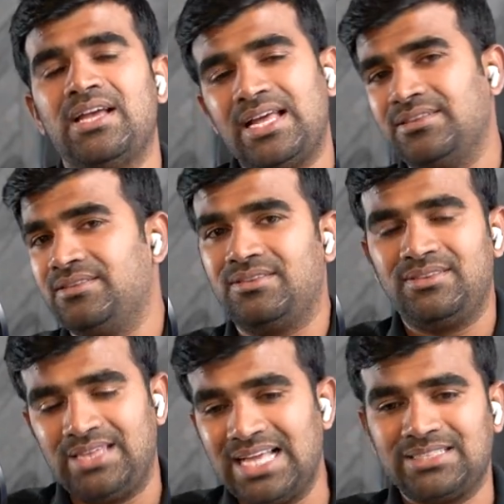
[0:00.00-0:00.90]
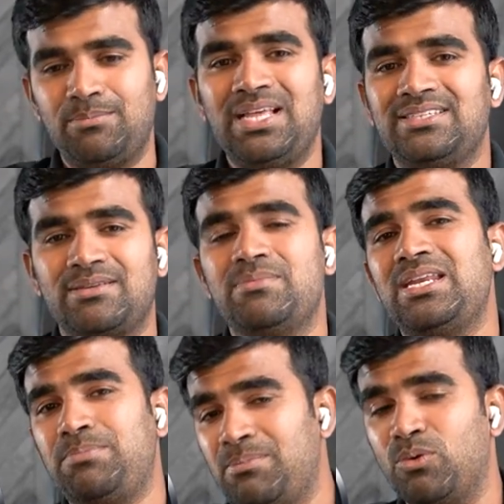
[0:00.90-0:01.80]
and that's a blessing many
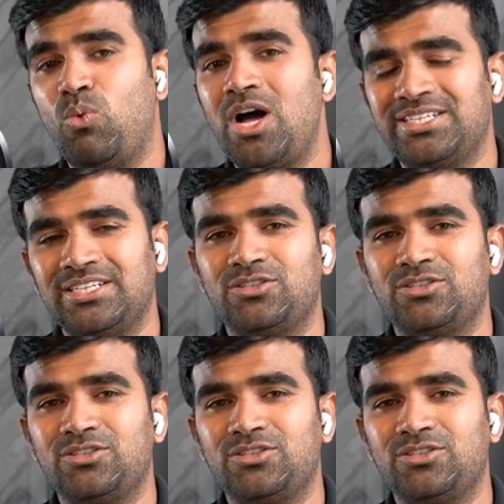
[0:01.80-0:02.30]
people wanted.